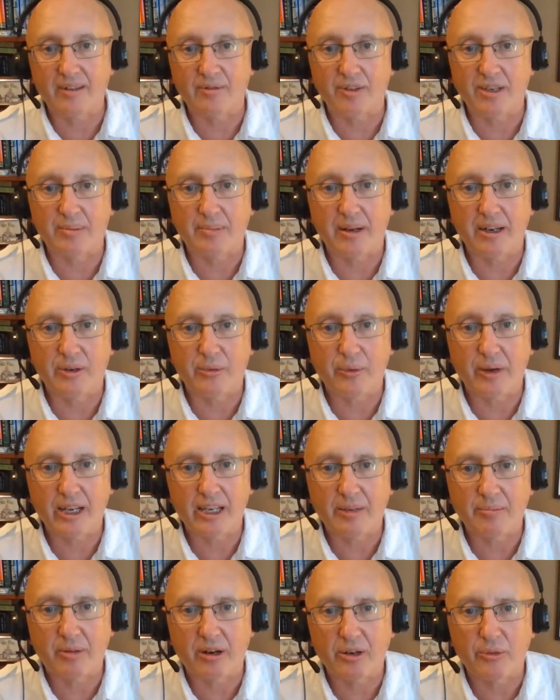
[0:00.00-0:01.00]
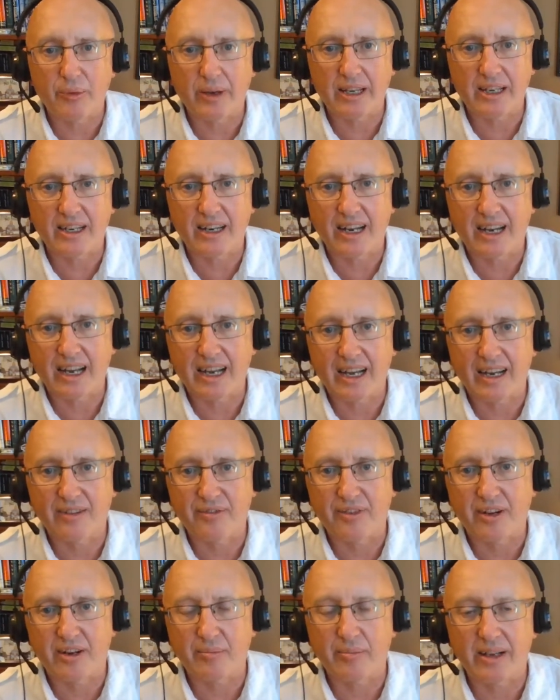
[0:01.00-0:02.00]
We'll spend about a week and a
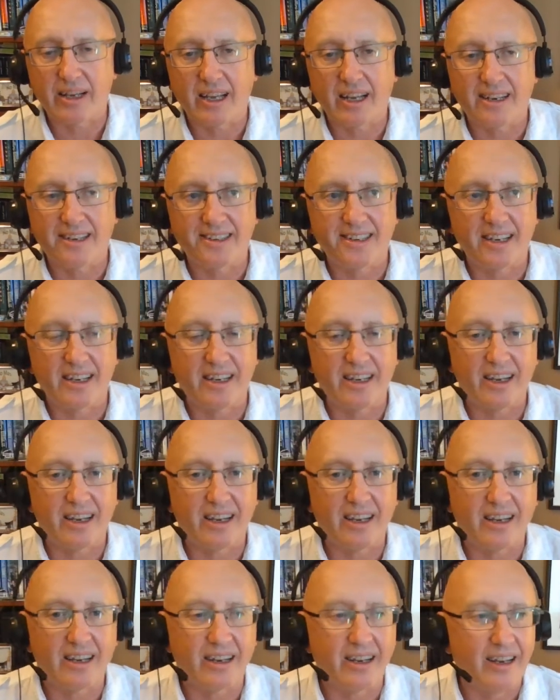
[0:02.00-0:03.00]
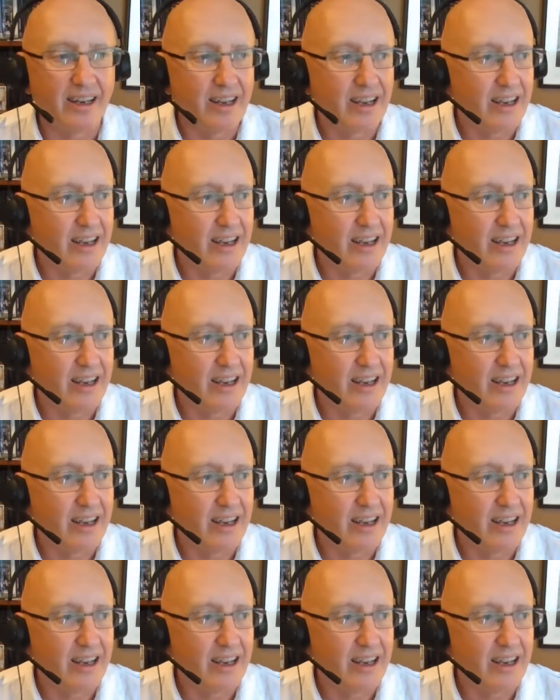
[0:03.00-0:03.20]
half on Mackenzie King,